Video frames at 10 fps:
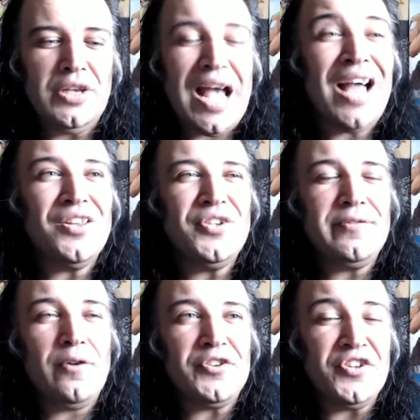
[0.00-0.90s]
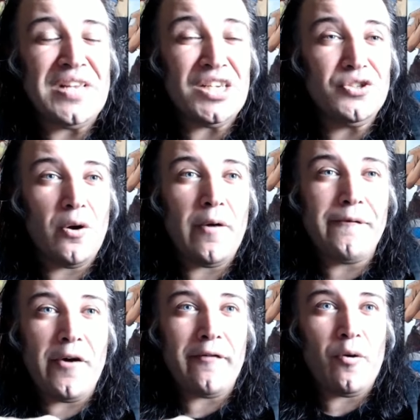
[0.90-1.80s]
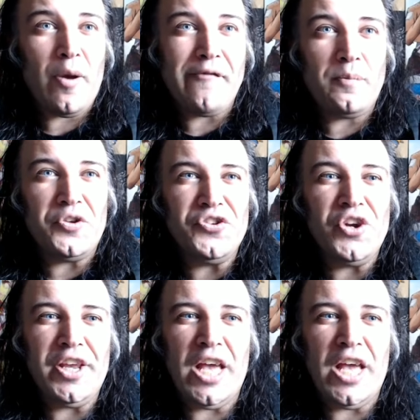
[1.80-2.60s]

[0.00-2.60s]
Atlas is forcing Nusjuro further away from the sunny